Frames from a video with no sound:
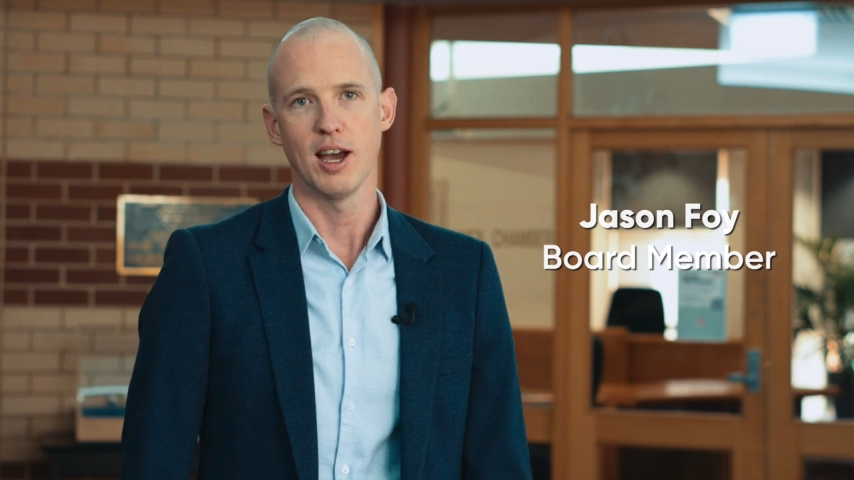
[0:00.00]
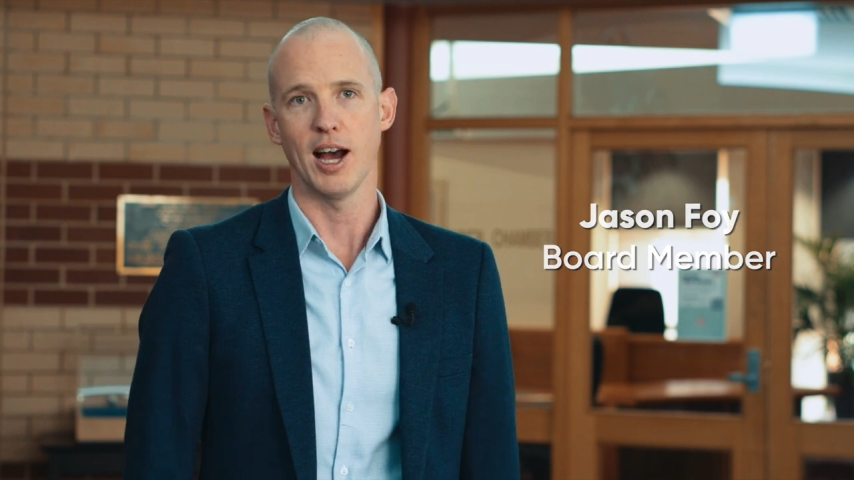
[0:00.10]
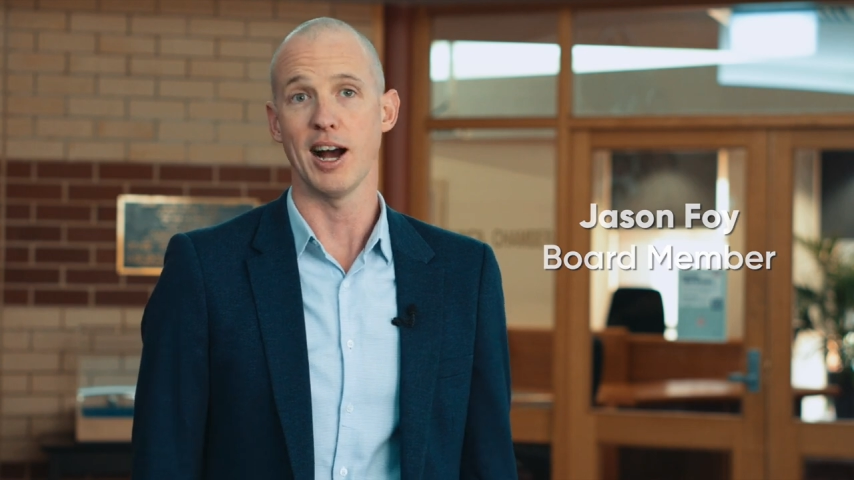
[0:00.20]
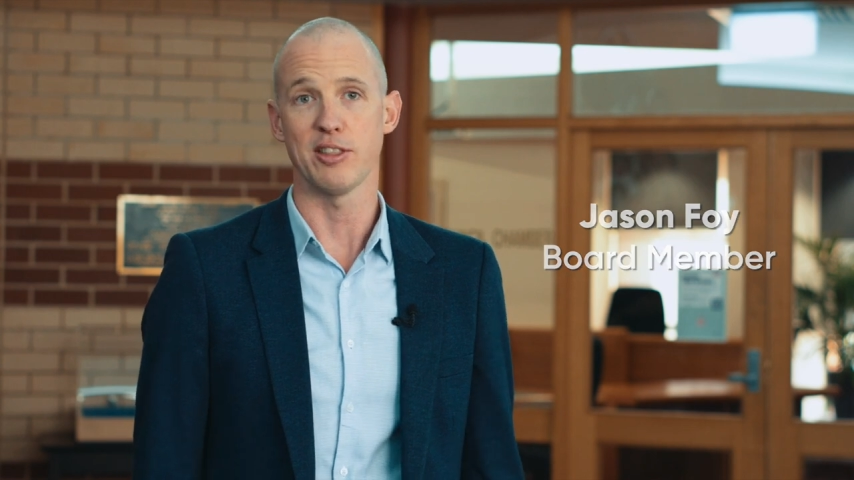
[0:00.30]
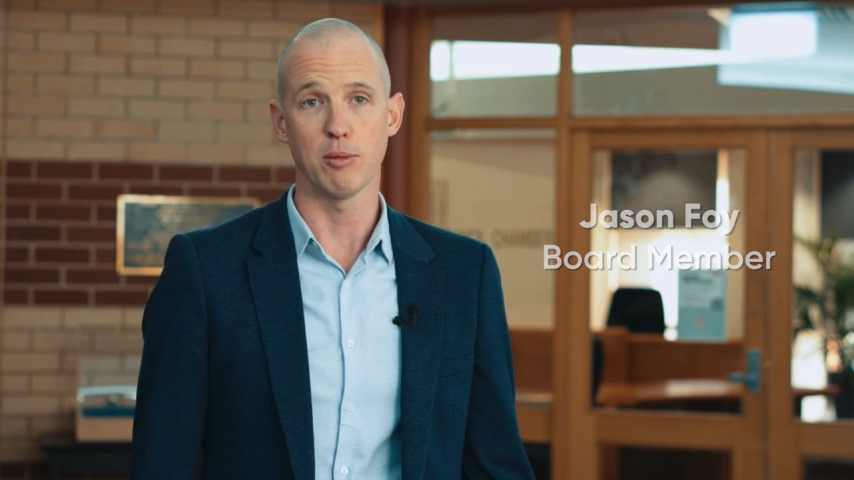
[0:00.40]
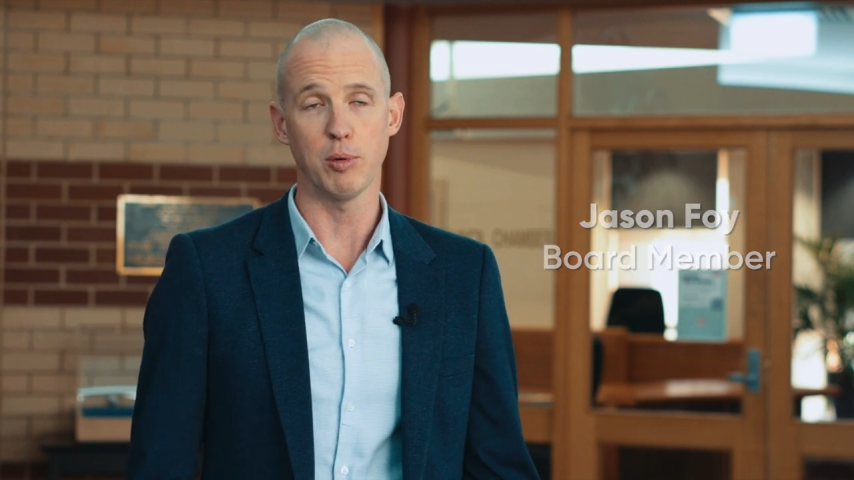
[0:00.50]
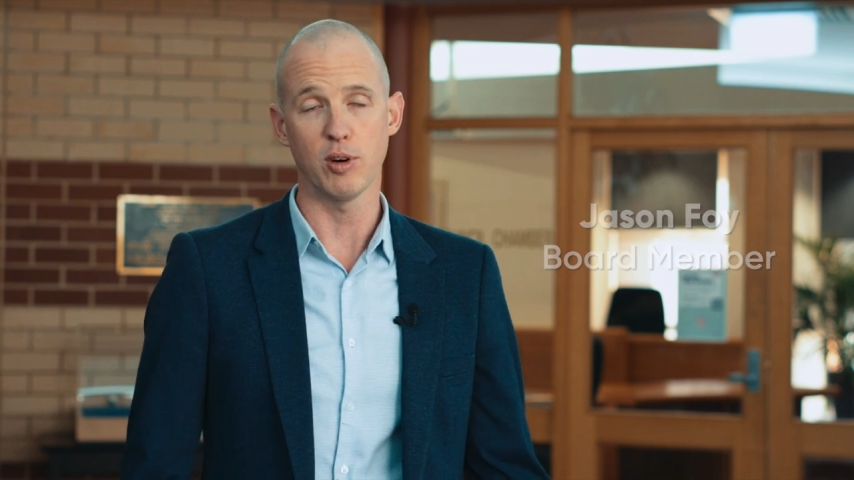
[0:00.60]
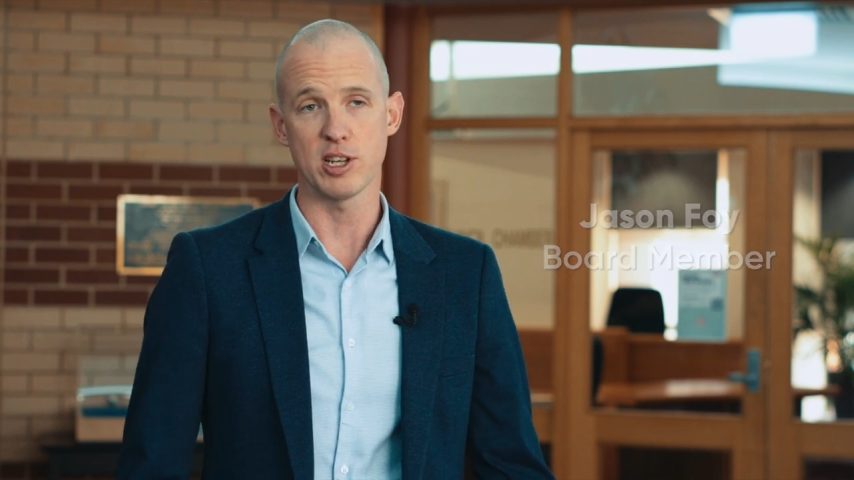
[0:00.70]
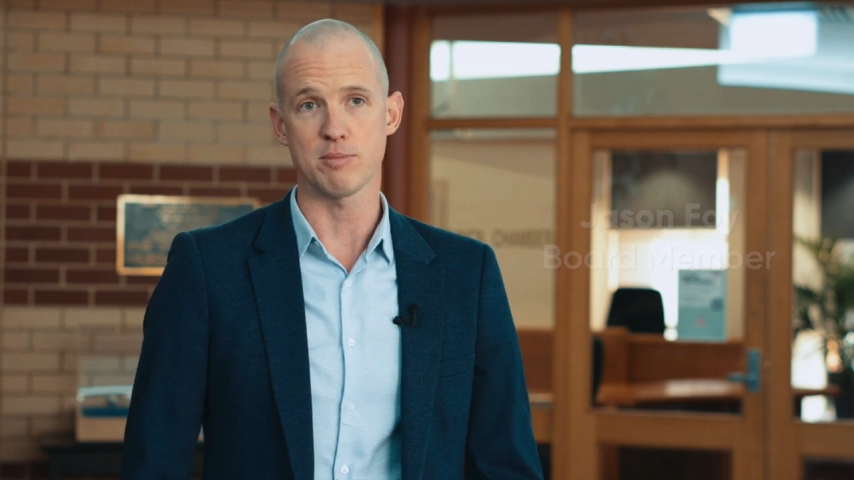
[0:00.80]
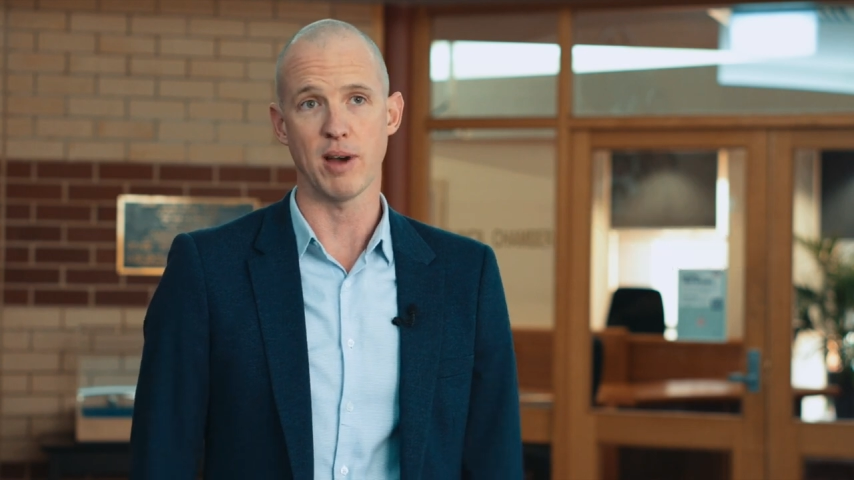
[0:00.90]
The
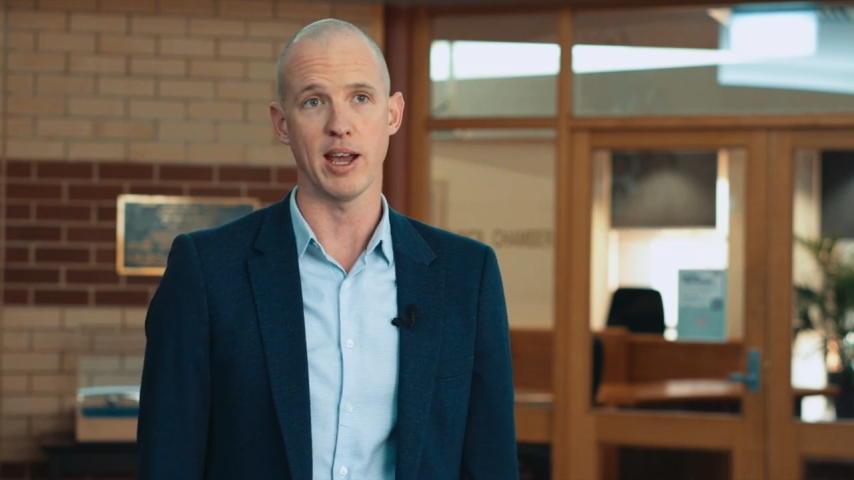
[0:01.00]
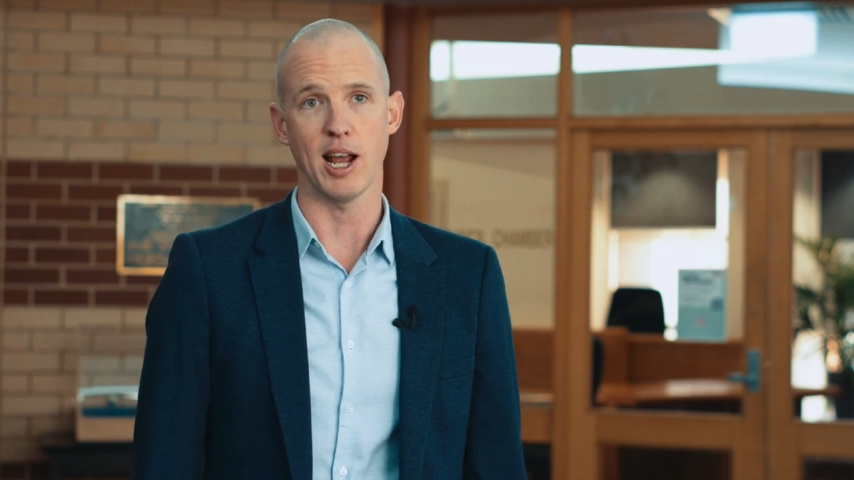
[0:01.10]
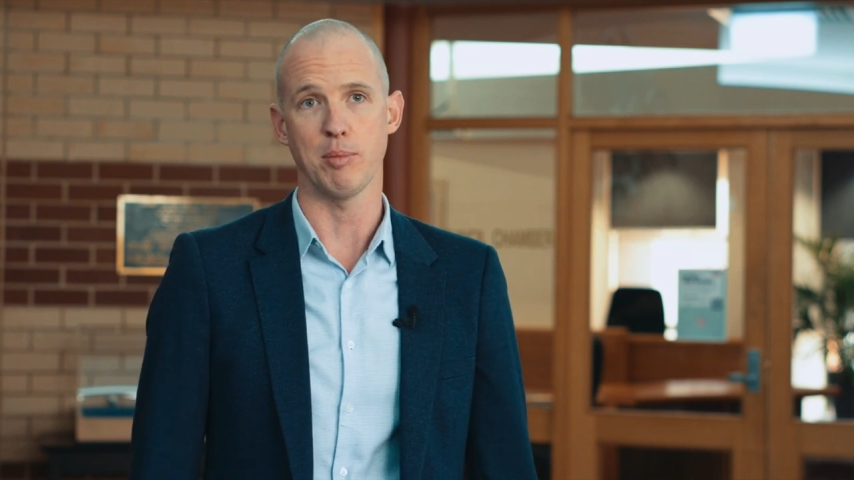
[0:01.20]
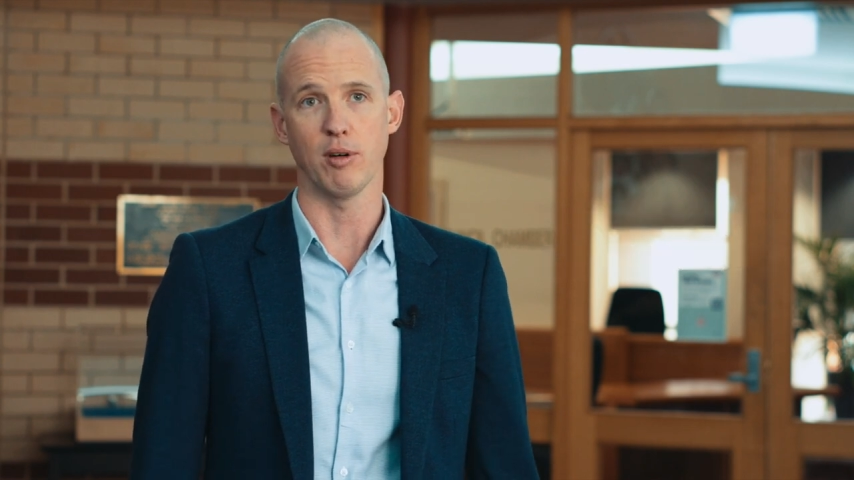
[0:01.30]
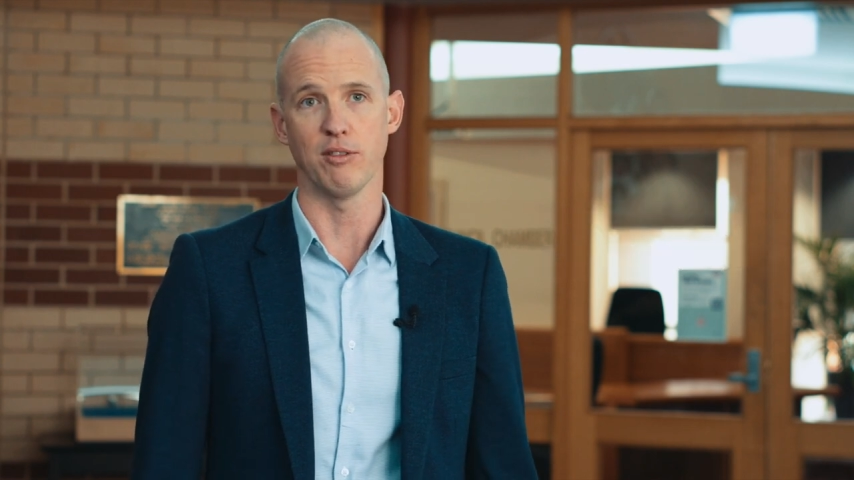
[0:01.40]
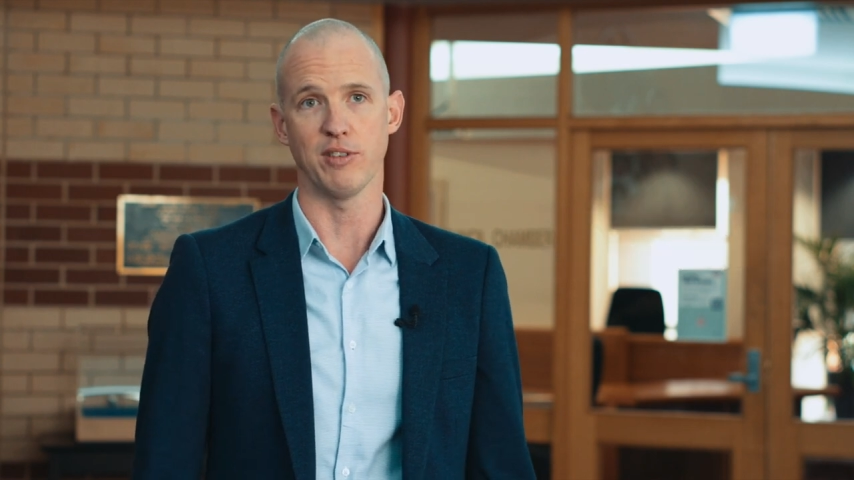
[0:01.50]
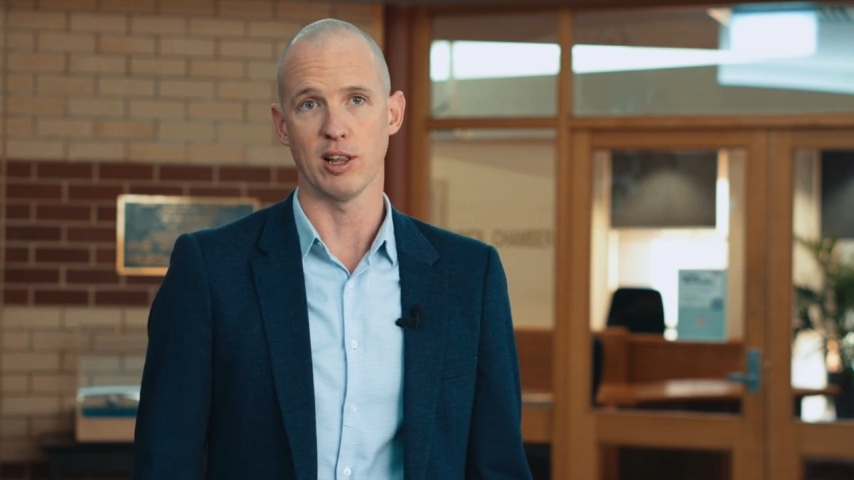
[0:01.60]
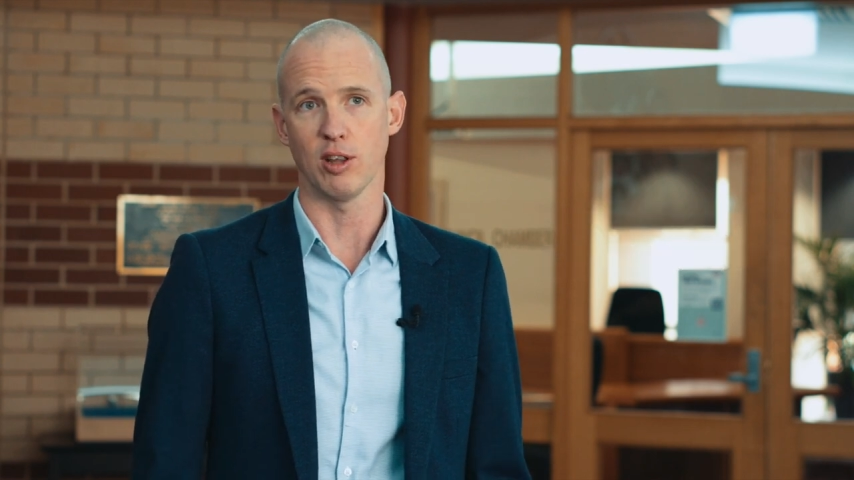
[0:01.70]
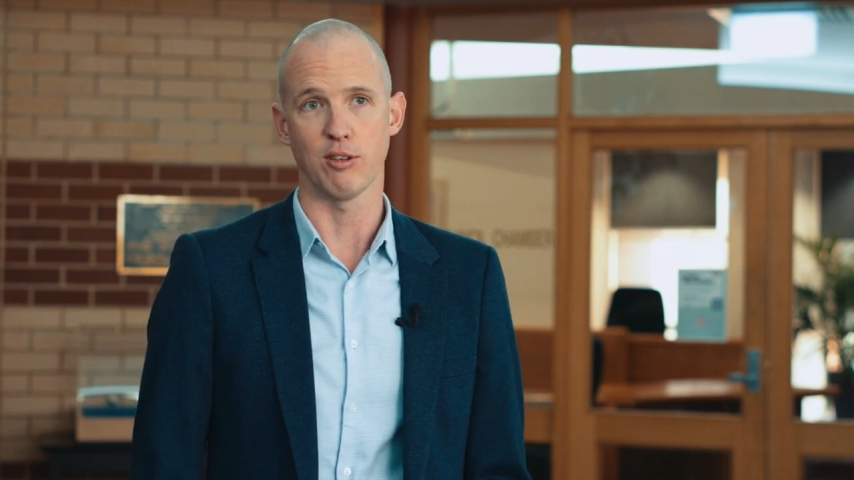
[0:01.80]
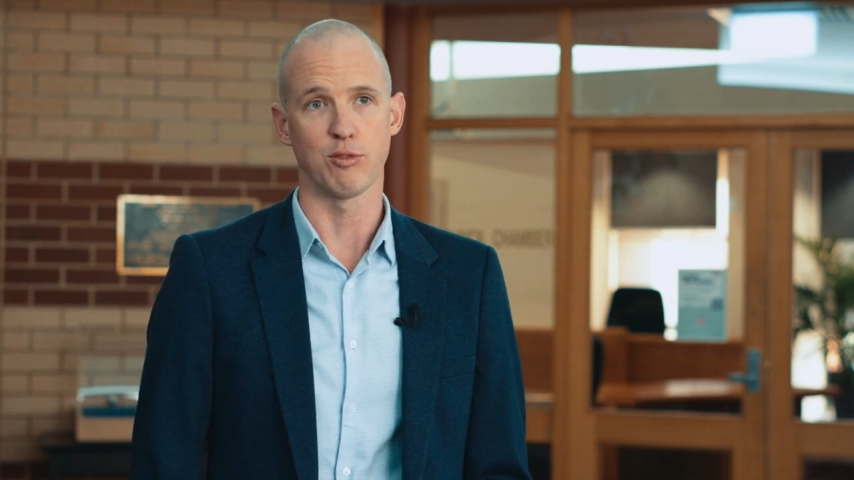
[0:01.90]
board is made up of a
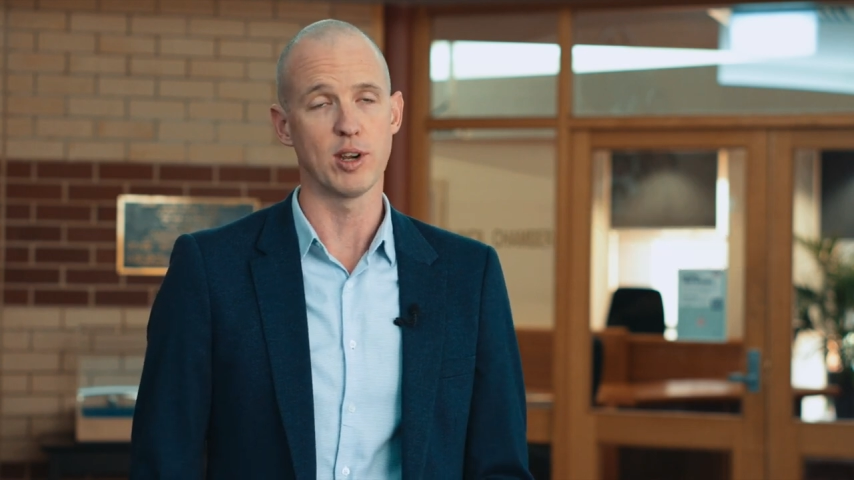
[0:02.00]
lot of